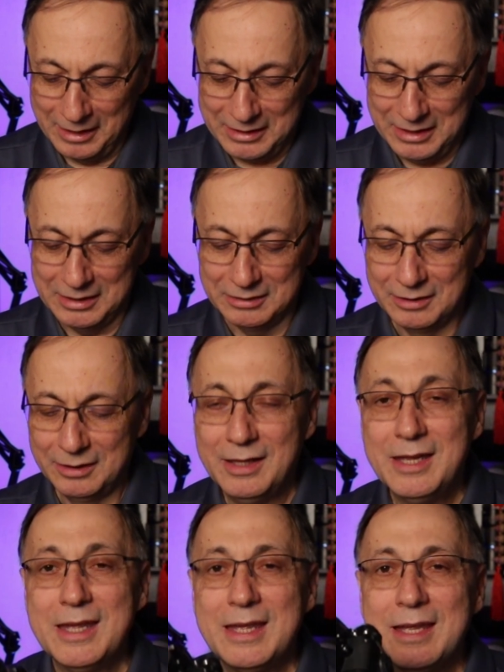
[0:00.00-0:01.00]
Again,
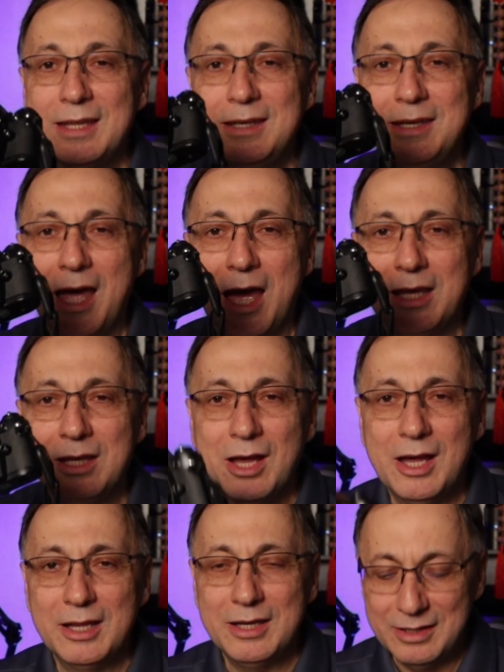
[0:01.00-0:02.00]

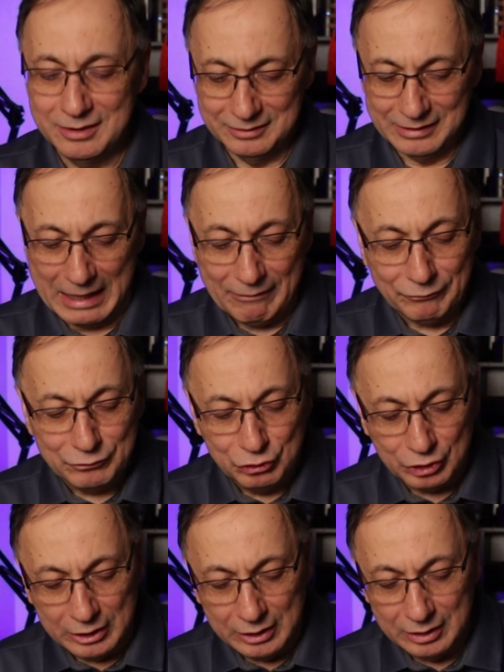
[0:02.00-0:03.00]
Nikon
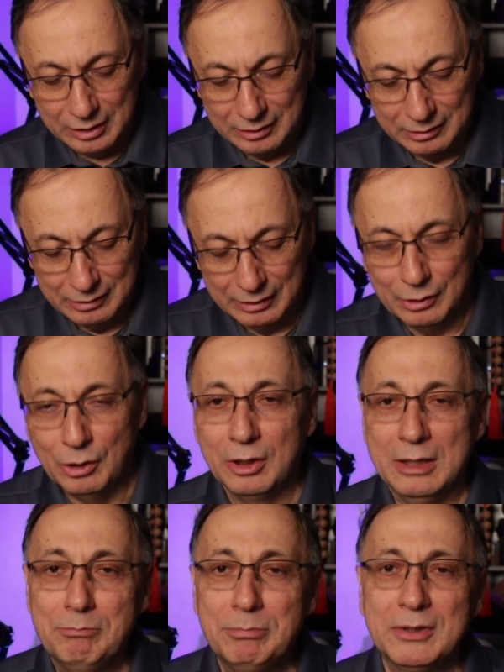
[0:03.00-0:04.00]
FG,
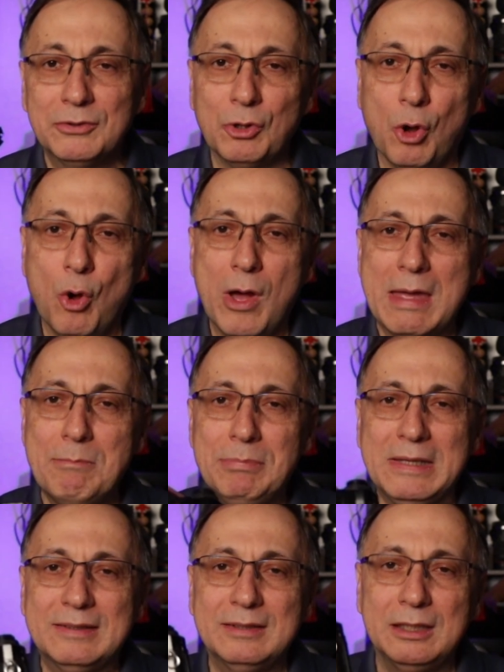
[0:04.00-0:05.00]
Olympus
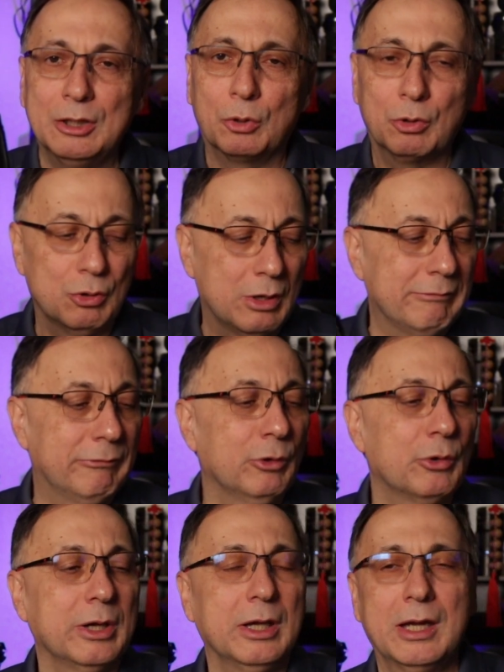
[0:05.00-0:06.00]
OMPC or
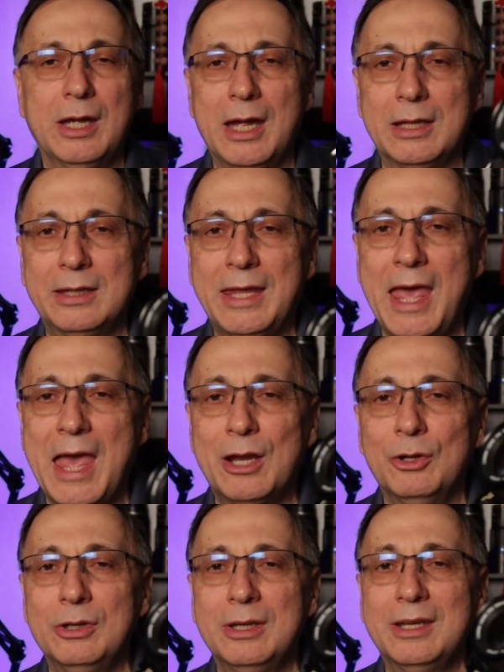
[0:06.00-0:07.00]
OM40, and
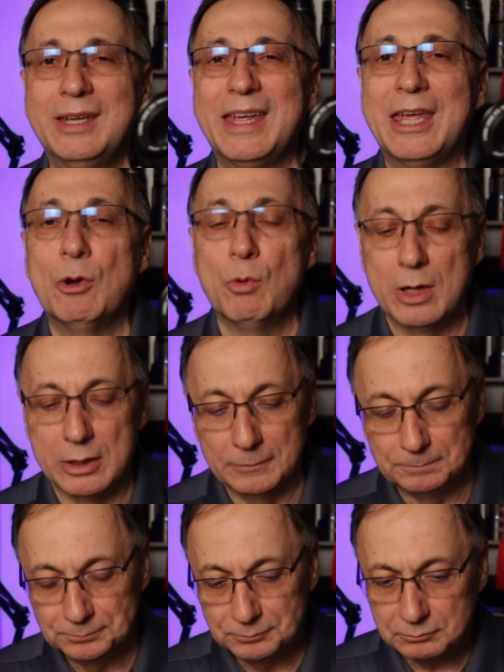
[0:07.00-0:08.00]
Canon A1.
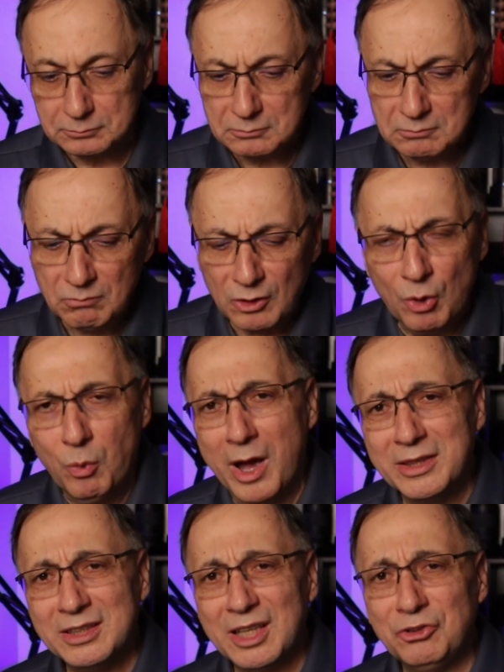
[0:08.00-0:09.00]

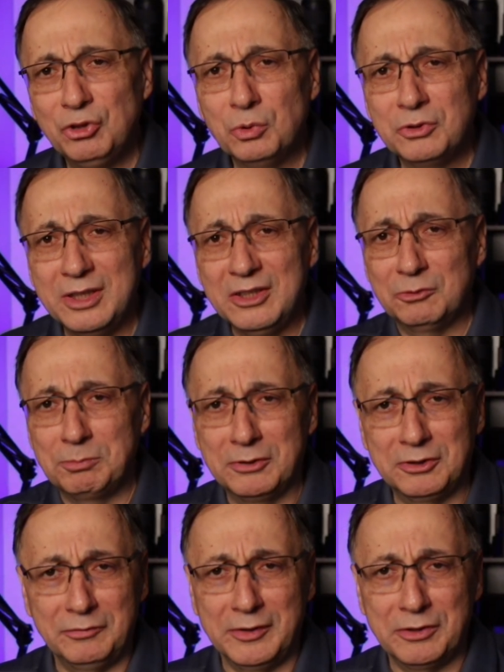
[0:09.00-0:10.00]
Why did I choose these
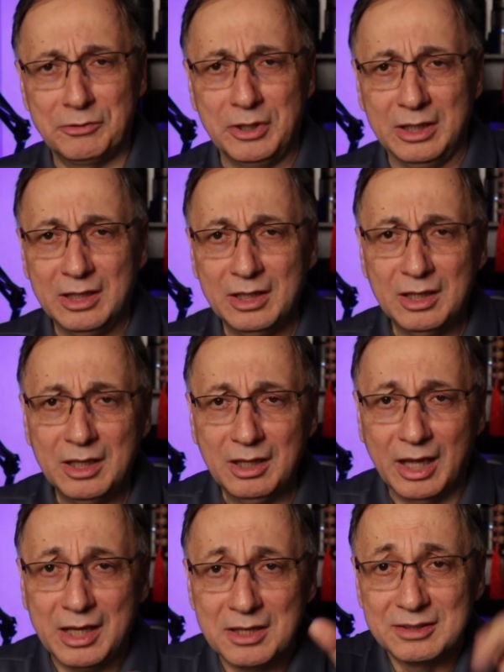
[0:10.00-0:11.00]
specific 3?
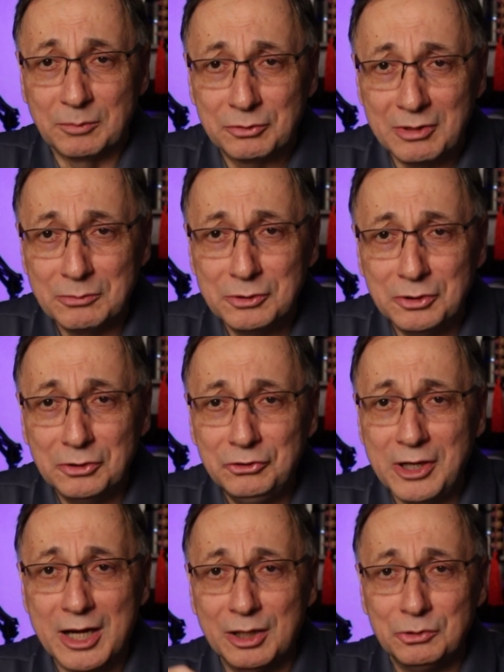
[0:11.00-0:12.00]
Again, subscribe to the
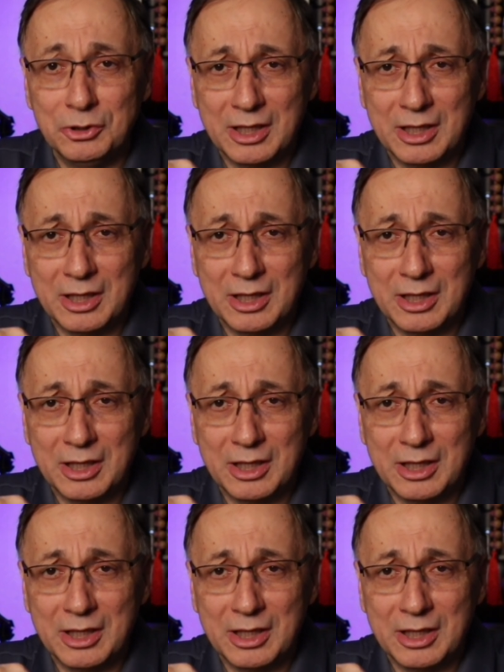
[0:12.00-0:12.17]
channel.